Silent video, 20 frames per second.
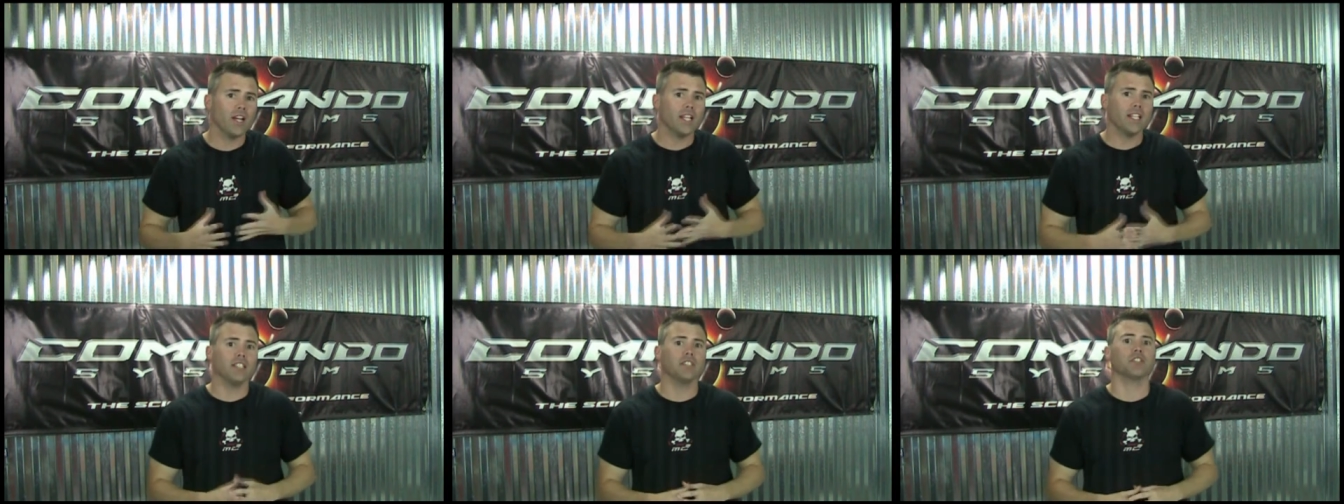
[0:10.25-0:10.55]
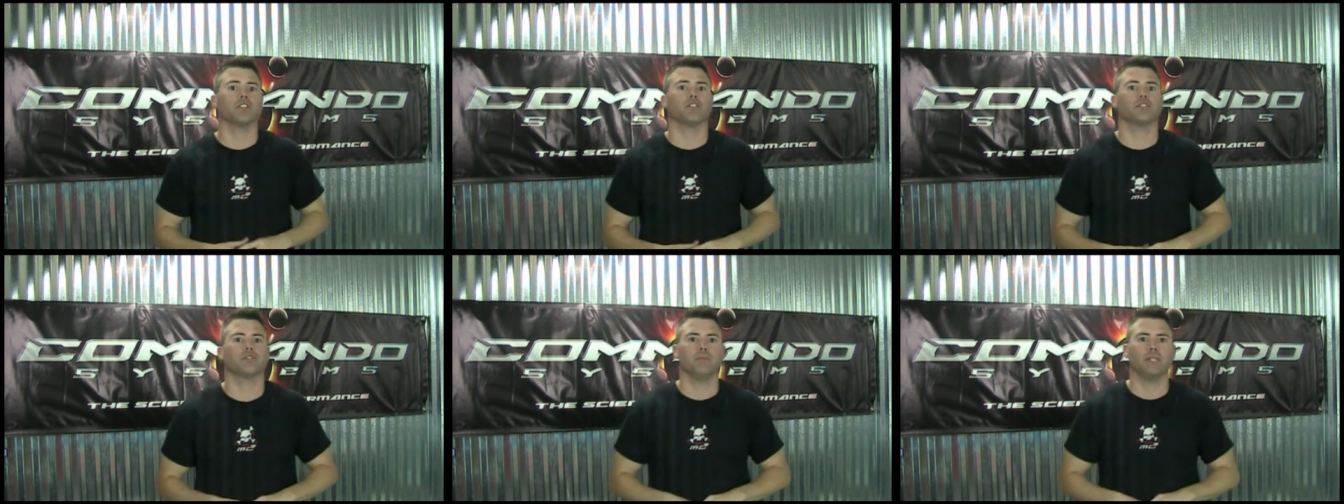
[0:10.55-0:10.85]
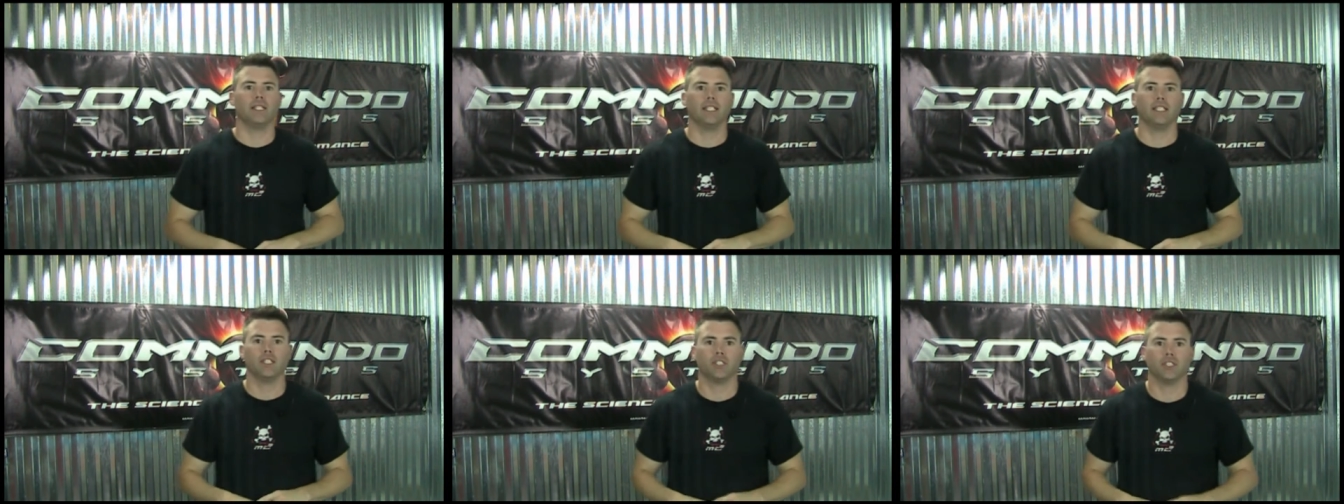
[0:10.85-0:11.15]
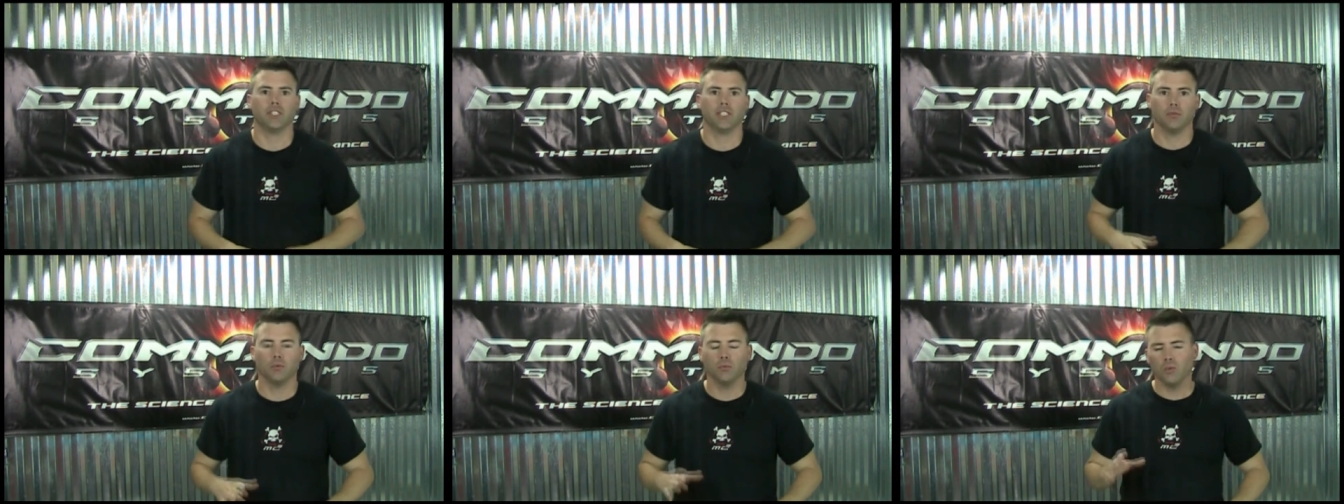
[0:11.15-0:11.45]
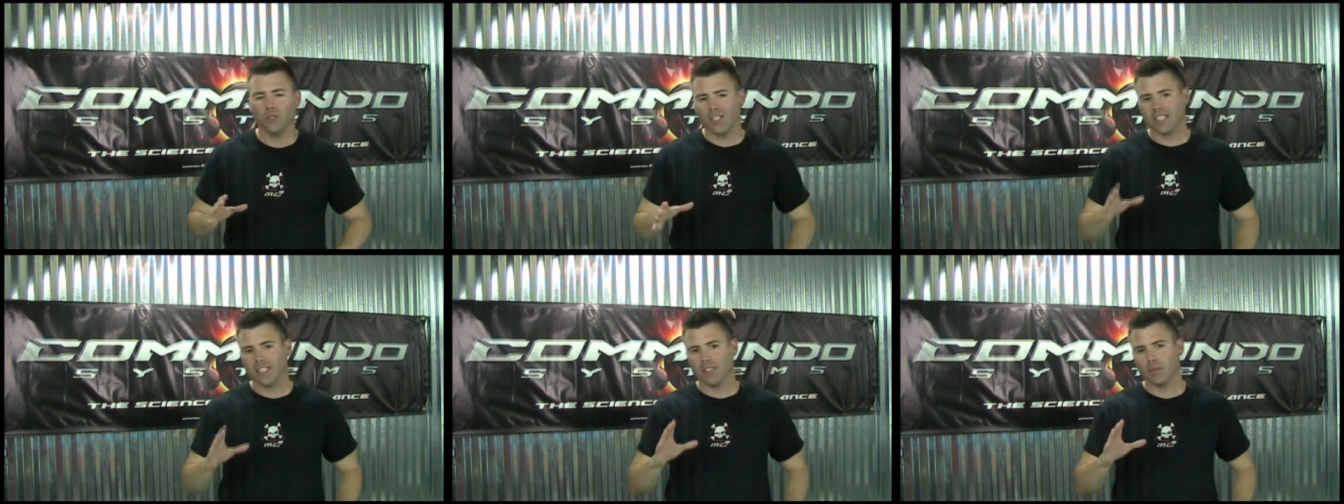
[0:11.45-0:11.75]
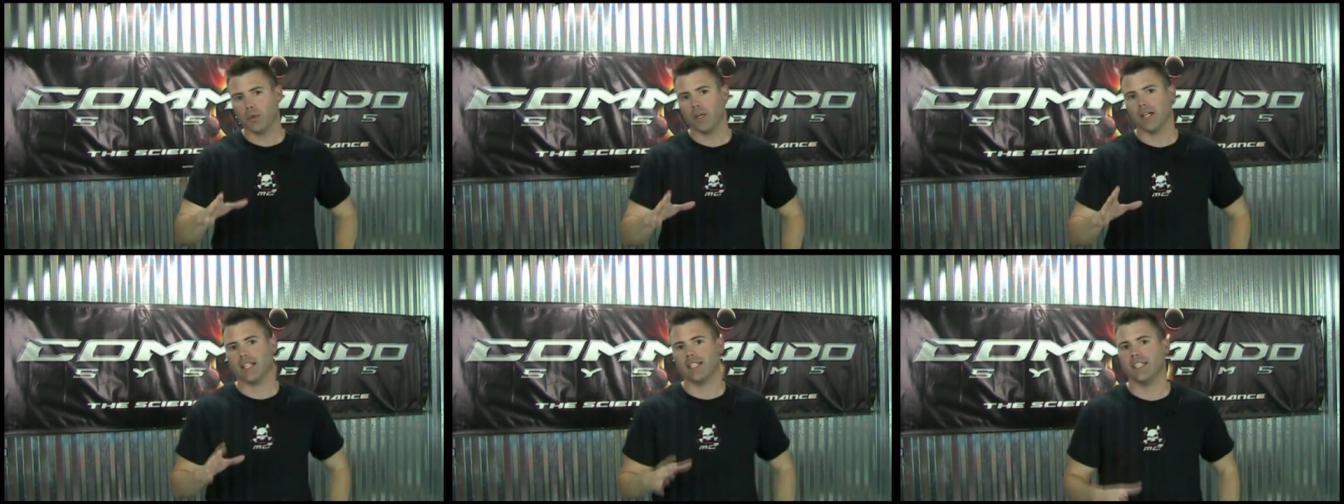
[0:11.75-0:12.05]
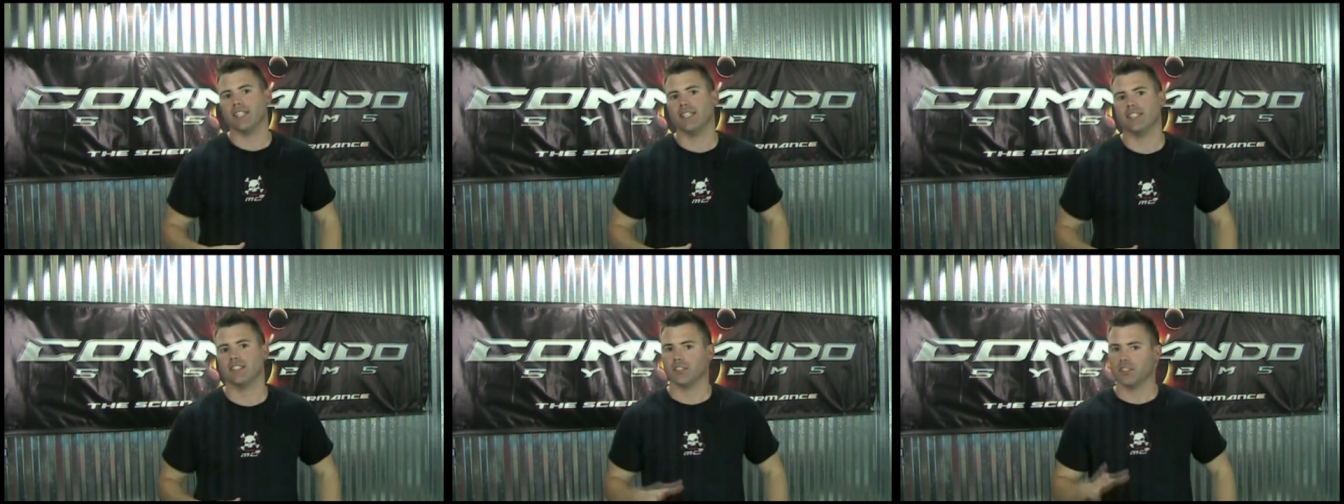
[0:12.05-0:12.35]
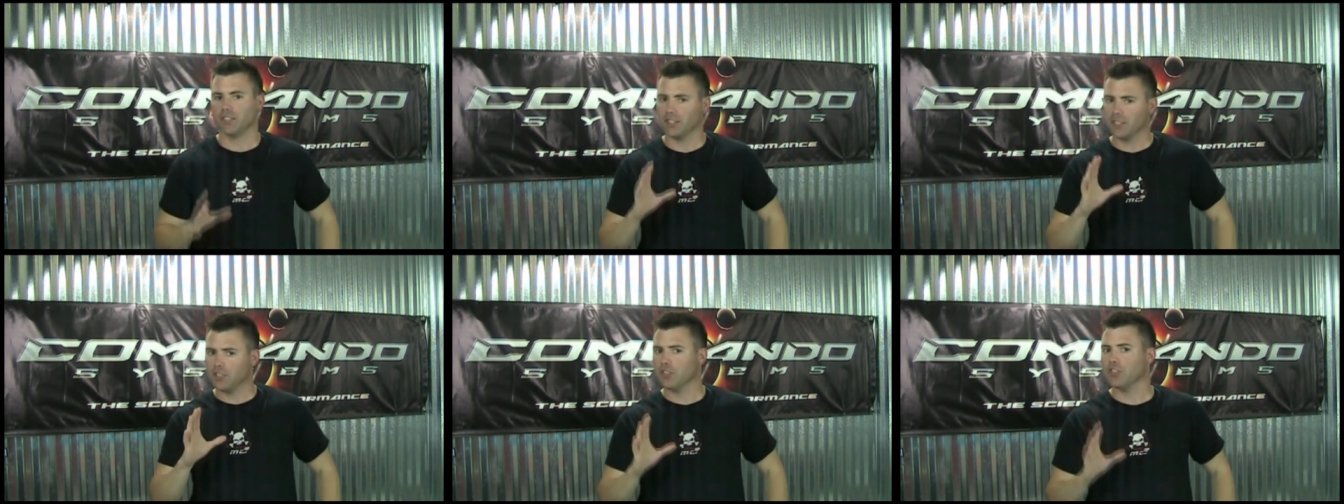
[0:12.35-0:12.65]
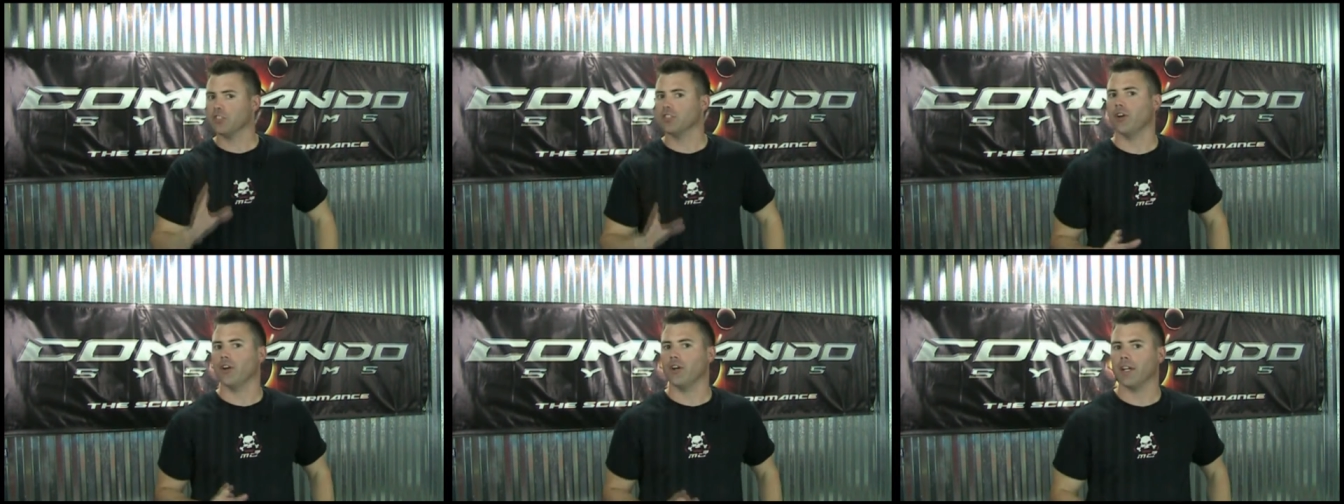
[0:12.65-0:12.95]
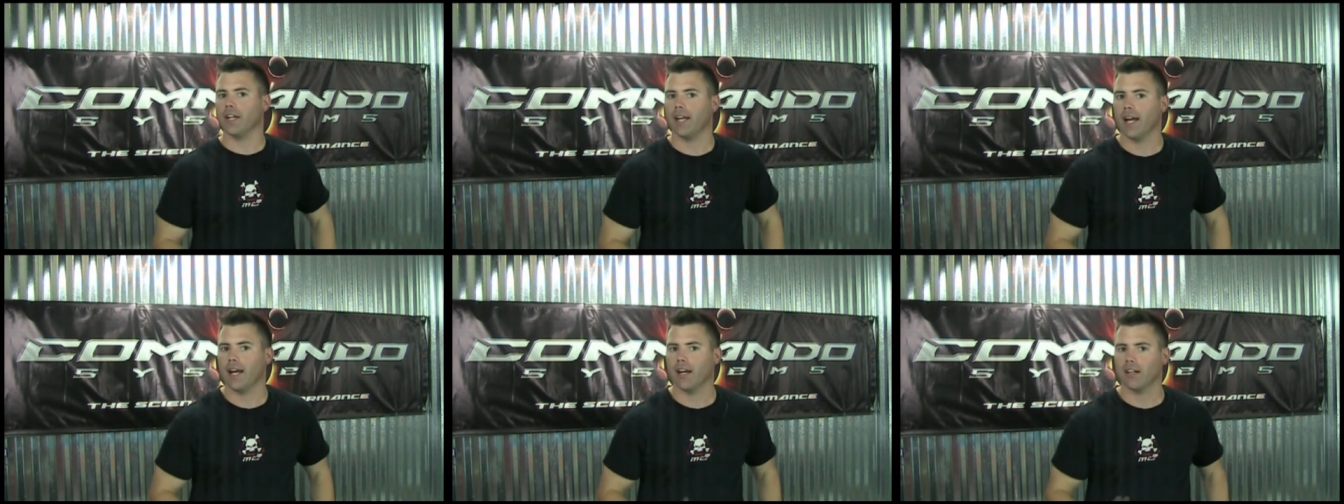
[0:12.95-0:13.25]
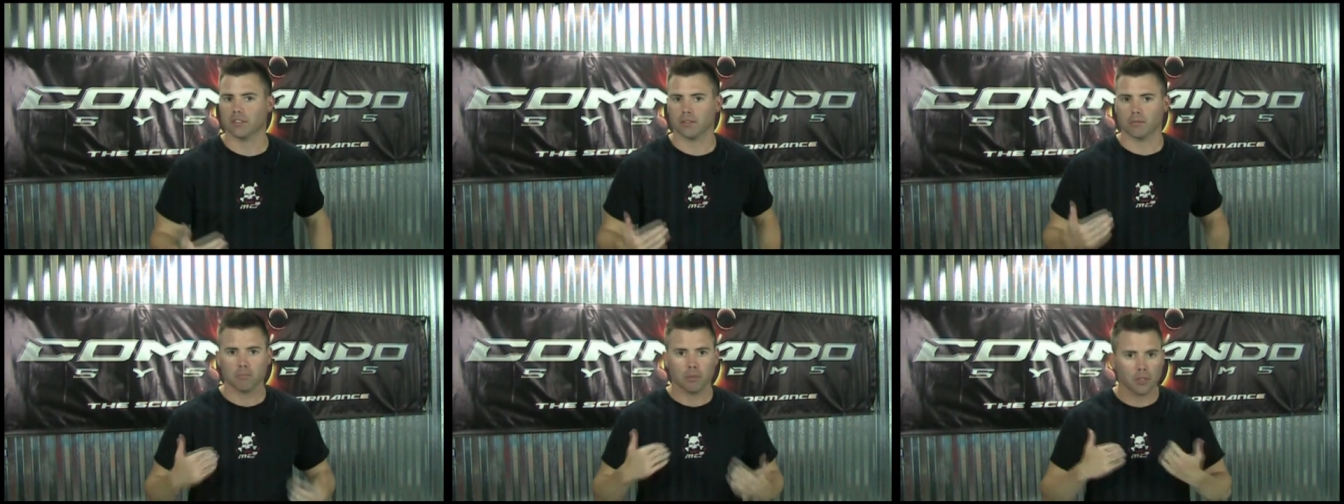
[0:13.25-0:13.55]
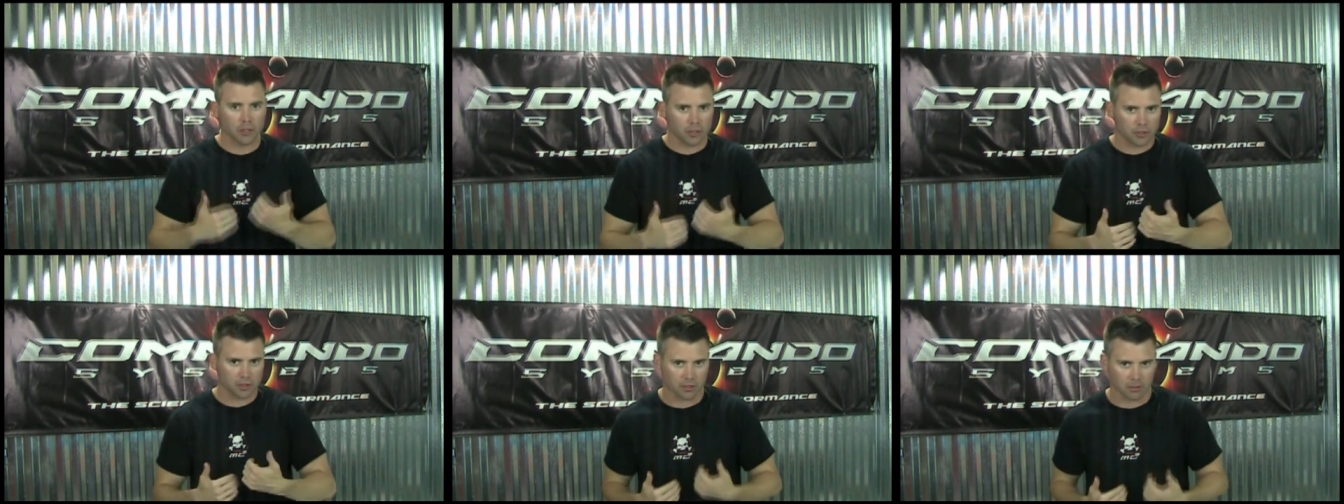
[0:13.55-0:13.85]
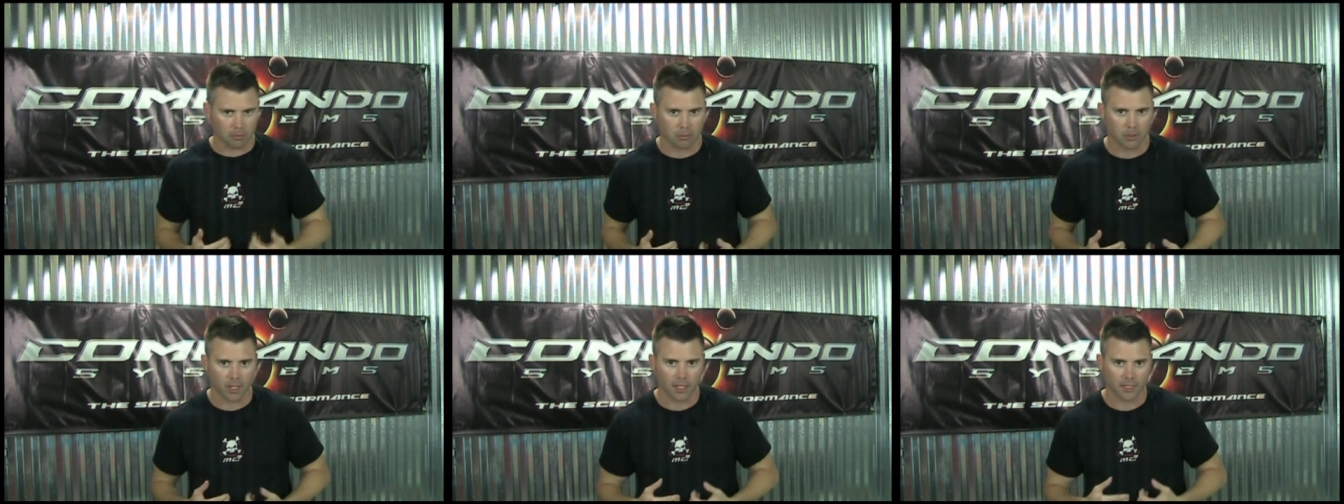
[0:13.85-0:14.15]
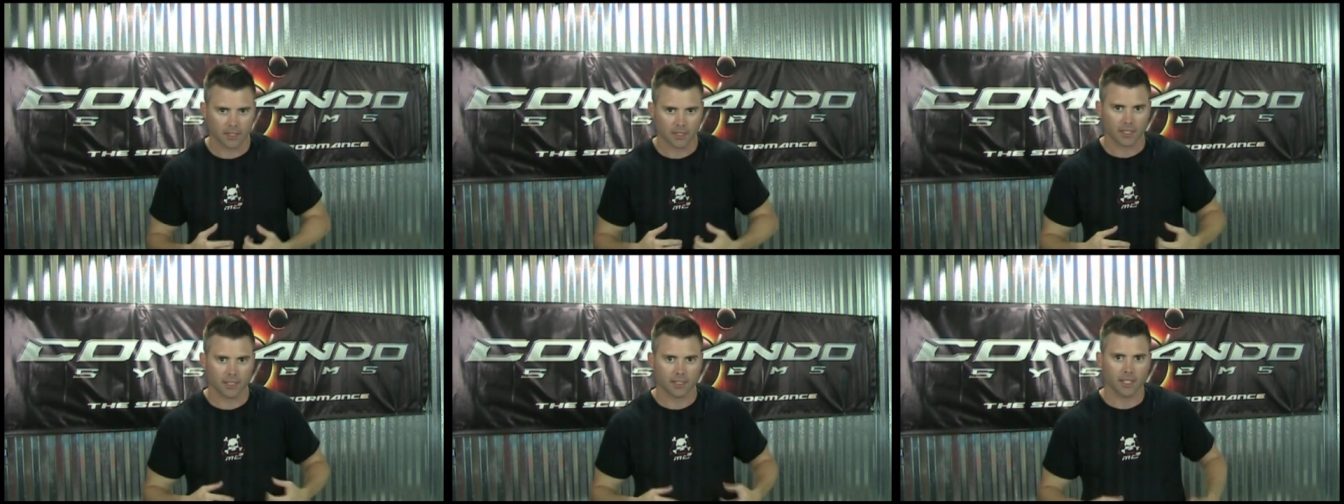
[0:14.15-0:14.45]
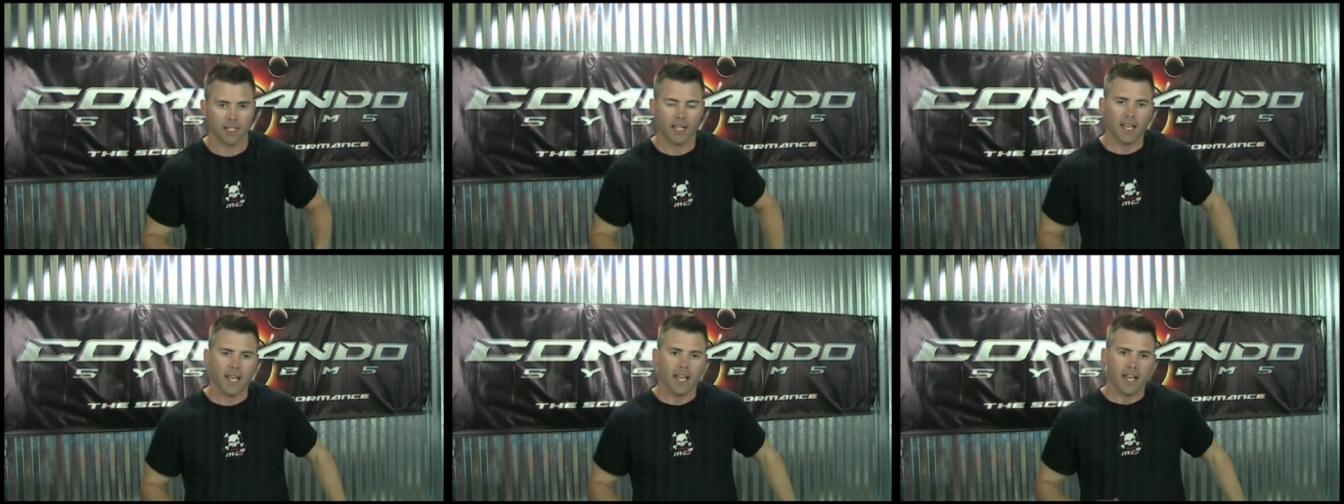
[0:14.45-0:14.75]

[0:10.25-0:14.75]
is Ultimate Energy? Really what it is this started out as a personal project